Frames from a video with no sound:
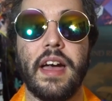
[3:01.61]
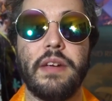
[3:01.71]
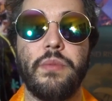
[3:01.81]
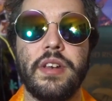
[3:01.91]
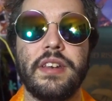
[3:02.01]
I
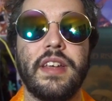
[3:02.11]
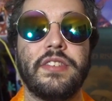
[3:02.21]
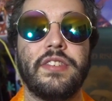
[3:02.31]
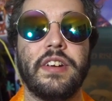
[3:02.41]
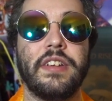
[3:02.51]
wouldn't
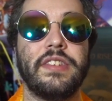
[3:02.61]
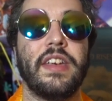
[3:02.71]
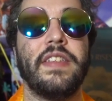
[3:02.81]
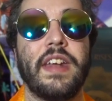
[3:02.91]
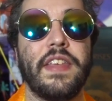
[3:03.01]
necessarily
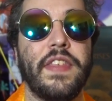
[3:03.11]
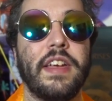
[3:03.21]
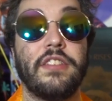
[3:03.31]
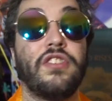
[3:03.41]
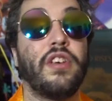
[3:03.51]
say that I
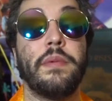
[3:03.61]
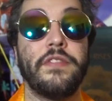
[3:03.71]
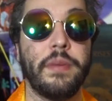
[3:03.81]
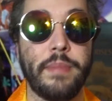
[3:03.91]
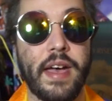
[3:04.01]
think it's some
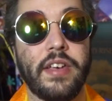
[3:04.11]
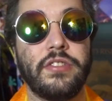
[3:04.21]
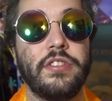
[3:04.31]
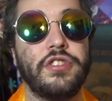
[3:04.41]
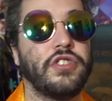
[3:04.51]
of the
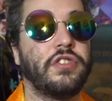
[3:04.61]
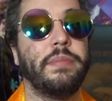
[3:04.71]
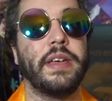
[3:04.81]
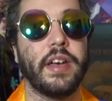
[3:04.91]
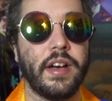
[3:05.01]
best just
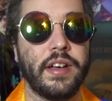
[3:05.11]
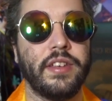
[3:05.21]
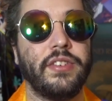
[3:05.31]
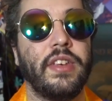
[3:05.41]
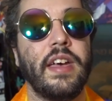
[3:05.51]

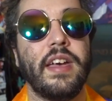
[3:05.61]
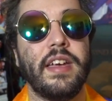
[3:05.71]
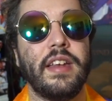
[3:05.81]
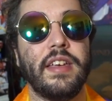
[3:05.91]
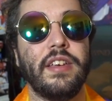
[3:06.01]
because
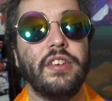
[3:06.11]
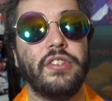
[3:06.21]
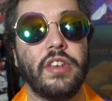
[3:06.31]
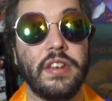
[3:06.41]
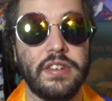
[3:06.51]
it
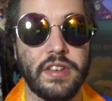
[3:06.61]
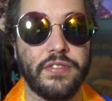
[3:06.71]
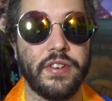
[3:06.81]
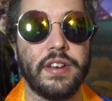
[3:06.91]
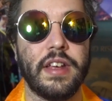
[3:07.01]
is
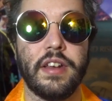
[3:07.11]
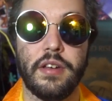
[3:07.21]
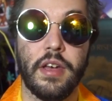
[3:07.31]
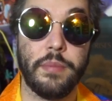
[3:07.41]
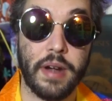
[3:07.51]
different and
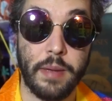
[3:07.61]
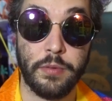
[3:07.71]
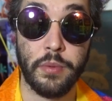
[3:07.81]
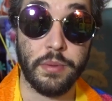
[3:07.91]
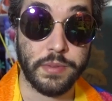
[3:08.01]

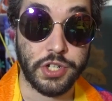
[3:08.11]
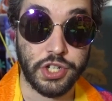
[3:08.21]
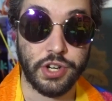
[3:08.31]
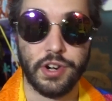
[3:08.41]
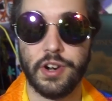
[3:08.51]
perhaps more
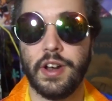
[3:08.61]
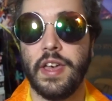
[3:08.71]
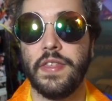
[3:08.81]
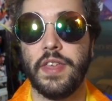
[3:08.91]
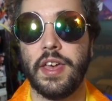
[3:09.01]
mature
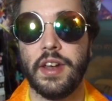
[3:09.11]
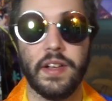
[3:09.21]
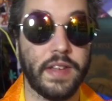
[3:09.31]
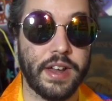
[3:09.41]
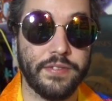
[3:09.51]
than
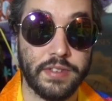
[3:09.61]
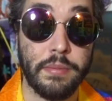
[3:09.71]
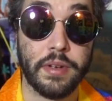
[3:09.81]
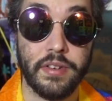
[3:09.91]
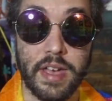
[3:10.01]
a lot of typical